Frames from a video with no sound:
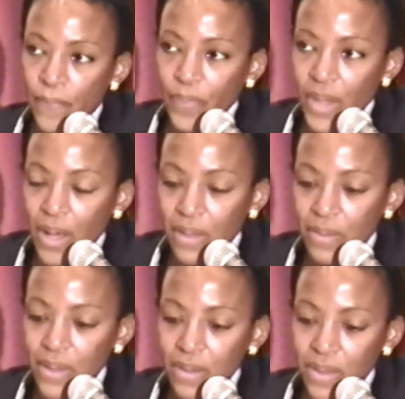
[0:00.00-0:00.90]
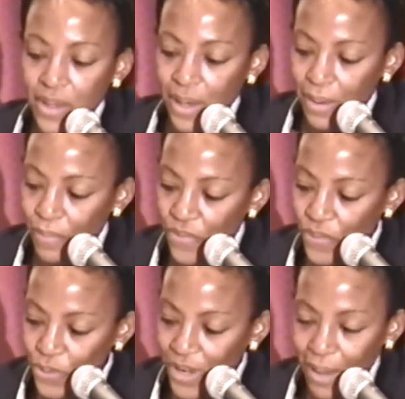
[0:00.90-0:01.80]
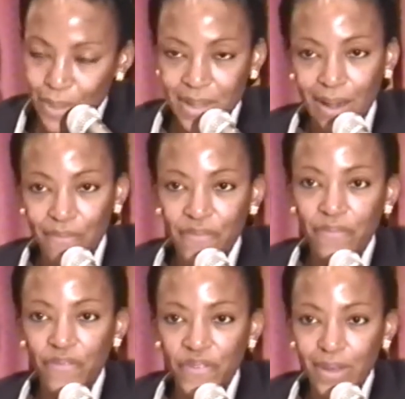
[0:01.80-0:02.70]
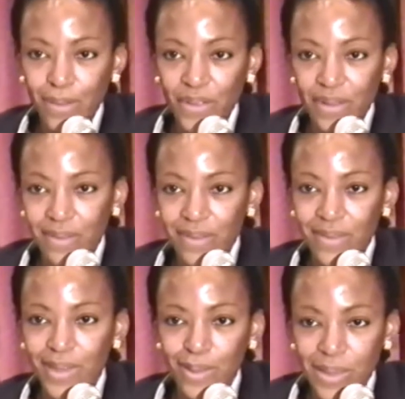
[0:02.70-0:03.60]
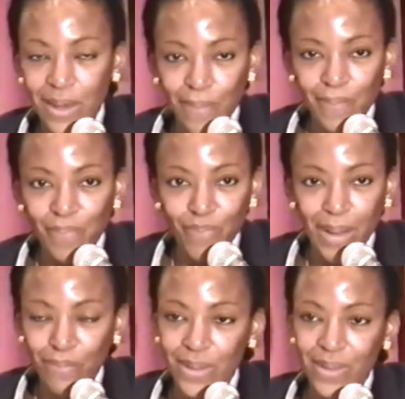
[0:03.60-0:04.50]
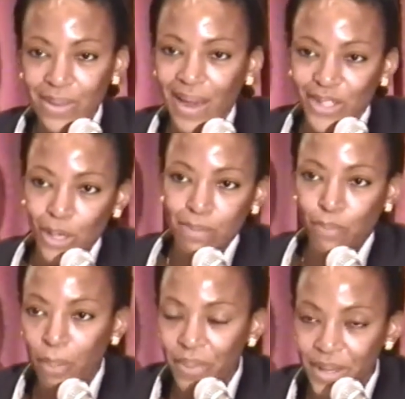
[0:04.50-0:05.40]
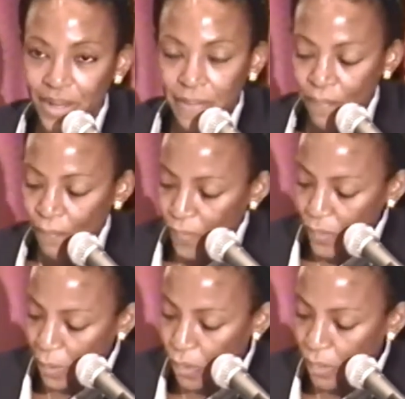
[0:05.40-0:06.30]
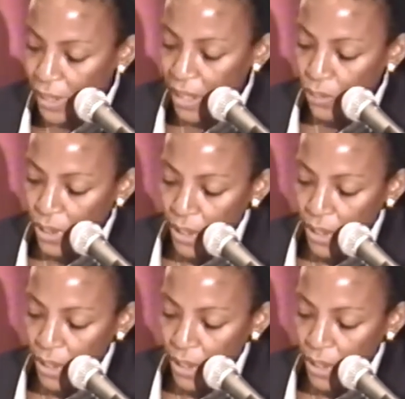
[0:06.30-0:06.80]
And that the full-time staff feel that these members are just popping in and popping out.